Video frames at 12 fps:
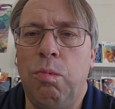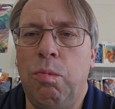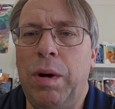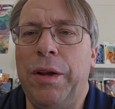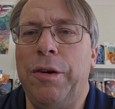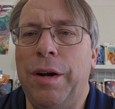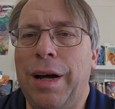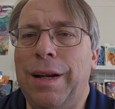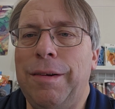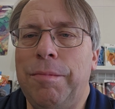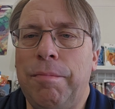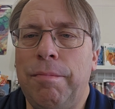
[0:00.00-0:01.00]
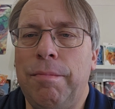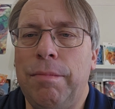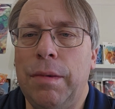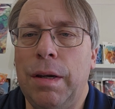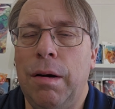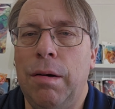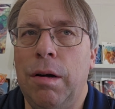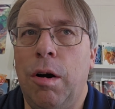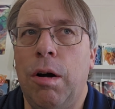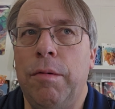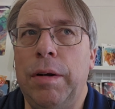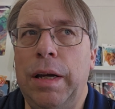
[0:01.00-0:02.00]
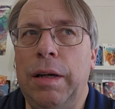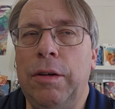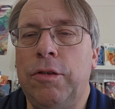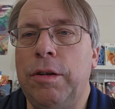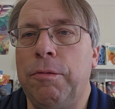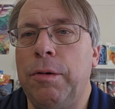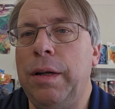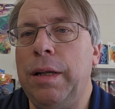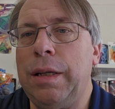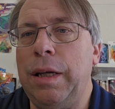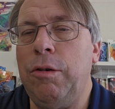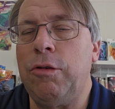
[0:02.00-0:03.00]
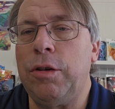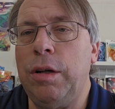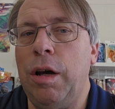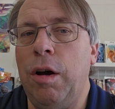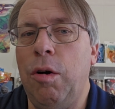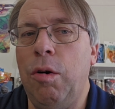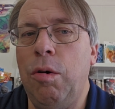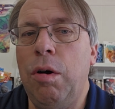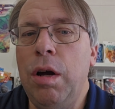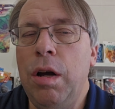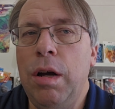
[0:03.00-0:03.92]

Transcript: whether or not Harvey is the friend that they used to know,